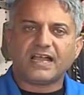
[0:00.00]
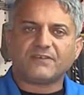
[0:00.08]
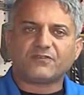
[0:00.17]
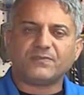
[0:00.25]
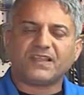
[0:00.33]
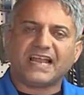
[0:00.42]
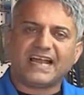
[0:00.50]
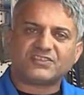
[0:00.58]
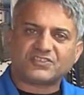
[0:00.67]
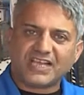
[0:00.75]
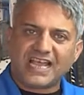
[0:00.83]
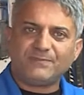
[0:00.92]
from the
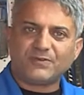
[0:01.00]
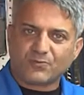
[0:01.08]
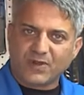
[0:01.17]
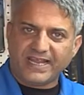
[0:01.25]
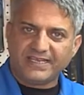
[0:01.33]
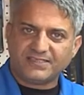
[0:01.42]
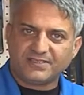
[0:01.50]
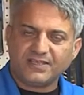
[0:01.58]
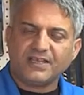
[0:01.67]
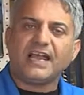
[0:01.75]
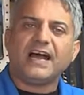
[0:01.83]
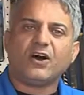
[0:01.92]
last time it rained,
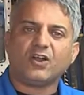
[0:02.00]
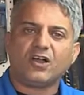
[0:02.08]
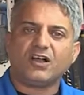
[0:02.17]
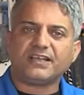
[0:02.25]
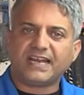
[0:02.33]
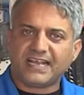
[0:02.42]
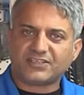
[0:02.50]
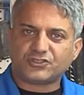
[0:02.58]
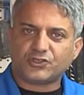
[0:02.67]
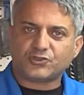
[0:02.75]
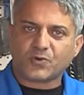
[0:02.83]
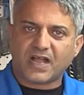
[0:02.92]
how long it has
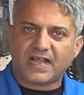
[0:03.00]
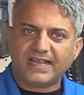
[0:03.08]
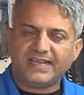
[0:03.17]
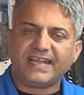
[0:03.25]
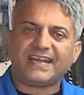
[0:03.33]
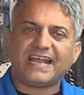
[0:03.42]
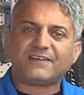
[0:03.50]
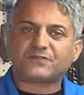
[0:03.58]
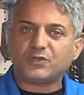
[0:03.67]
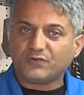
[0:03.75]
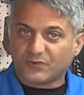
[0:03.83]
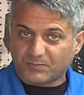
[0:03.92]
to dry, and
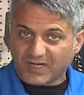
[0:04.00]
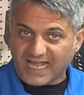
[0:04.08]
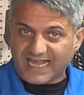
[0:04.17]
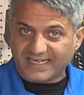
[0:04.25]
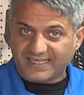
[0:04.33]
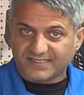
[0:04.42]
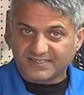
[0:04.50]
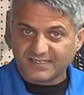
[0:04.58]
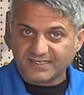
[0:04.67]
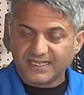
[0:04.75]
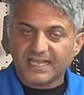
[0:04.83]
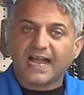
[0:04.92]
after you've applied it,
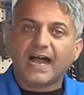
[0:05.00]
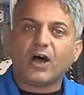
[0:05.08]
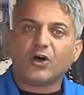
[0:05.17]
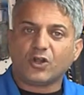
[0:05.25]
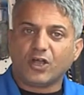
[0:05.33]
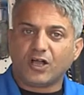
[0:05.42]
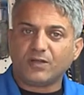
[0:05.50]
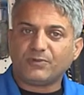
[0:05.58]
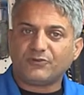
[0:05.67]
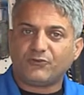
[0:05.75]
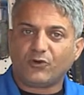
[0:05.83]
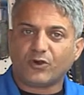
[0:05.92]
how long
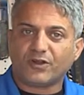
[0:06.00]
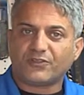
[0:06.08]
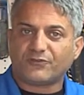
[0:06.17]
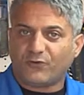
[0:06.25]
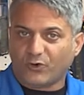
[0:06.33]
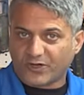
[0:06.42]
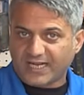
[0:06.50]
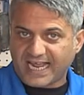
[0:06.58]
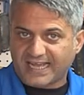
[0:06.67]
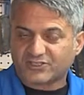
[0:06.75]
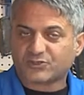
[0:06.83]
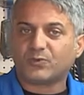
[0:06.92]
before the
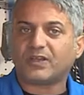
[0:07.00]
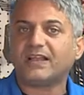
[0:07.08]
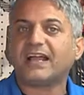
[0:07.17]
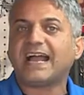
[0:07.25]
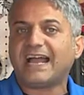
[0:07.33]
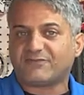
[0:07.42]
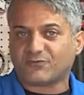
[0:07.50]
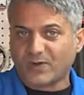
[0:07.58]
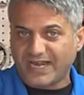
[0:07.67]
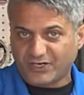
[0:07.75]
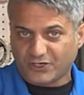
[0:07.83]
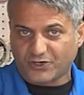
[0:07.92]
forecast will have
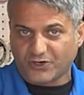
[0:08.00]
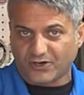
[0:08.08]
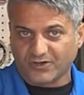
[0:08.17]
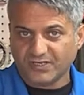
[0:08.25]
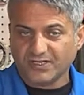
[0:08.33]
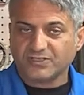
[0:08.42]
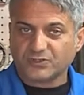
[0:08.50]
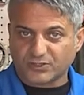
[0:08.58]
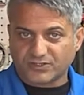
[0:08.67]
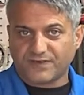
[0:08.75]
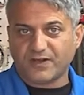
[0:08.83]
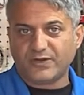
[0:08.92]
rain occur. So
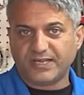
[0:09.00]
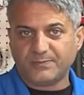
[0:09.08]
it's very